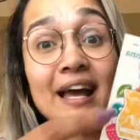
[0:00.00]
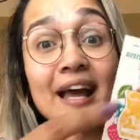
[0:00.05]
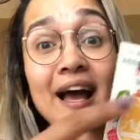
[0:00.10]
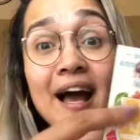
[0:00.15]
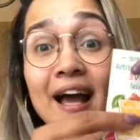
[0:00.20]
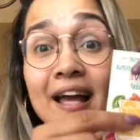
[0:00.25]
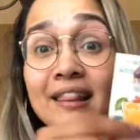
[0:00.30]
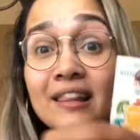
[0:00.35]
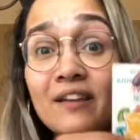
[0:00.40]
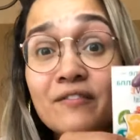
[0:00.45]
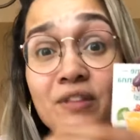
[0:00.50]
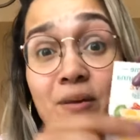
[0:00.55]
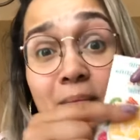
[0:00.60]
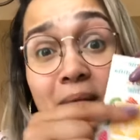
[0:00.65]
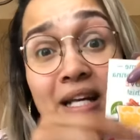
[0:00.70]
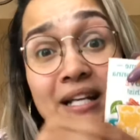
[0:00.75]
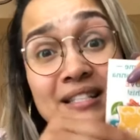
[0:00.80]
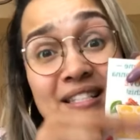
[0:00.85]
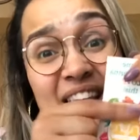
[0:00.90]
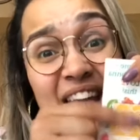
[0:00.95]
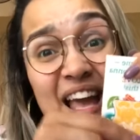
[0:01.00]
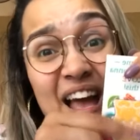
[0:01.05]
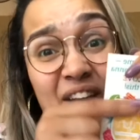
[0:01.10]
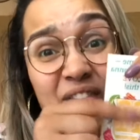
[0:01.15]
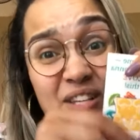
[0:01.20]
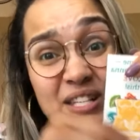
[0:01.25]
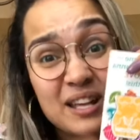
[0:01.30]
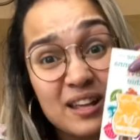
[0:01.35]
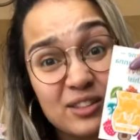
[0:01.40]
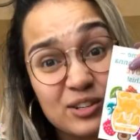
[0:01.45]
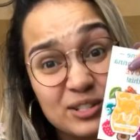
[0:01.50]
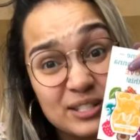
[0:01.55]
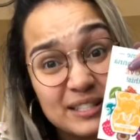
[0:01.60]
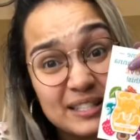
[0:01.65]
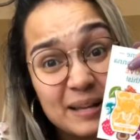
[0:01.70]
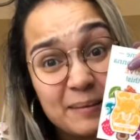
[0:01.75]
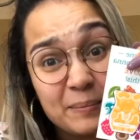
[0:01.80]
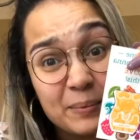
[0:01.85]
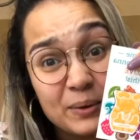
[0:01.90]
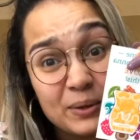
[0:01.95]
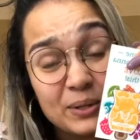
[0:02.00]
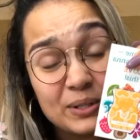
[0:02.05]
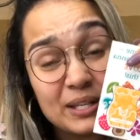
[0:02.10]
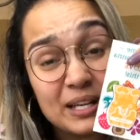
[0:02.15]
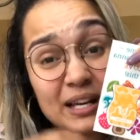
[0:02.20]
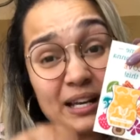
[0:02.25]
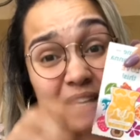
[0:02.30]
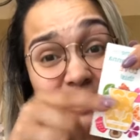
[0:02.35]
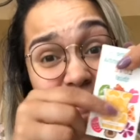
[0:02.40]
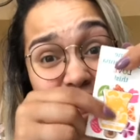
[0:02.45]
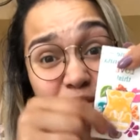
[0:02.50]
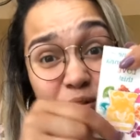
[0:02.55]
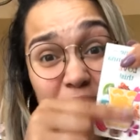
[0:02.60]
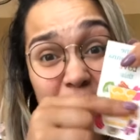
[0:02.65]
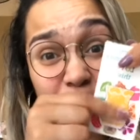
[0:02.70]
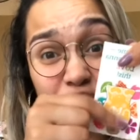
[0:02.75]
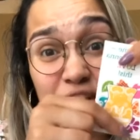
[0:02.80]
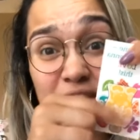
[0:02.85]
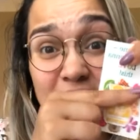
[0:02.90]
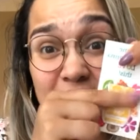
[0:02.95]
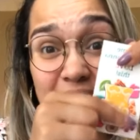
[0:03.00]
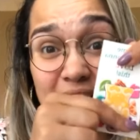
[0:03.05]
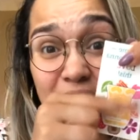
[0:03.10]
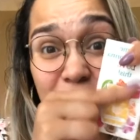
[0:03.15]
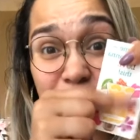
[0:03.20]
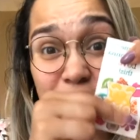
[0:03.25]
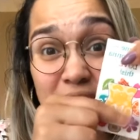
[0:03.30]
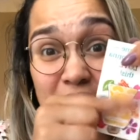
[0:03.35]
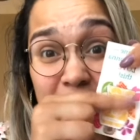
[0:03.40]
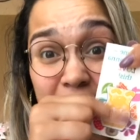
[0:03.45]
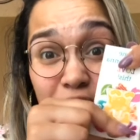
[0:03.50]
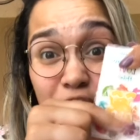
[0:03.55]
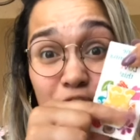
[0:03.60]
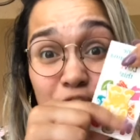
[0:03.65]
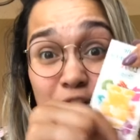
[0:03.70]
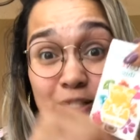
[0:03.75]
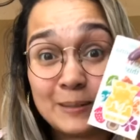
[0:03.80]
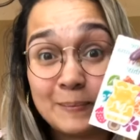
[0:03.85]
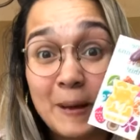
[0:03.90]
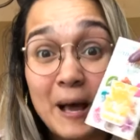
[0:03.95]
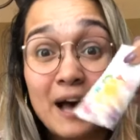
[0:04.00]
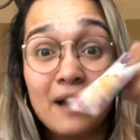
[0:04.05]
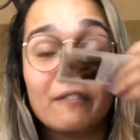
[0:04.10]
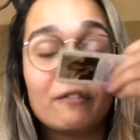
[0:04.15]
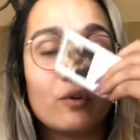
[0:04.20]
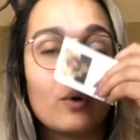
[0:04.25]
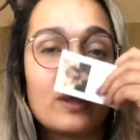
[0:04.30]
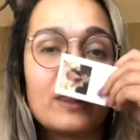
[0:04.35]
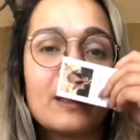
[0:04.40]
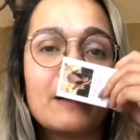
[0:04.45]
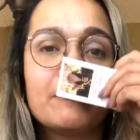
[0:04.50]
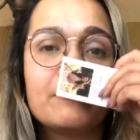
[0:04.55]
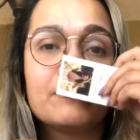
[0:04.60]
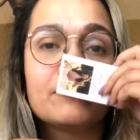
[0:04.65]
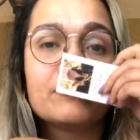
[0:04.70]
I love them because they have another sample scratch and sniff sticker spot for them.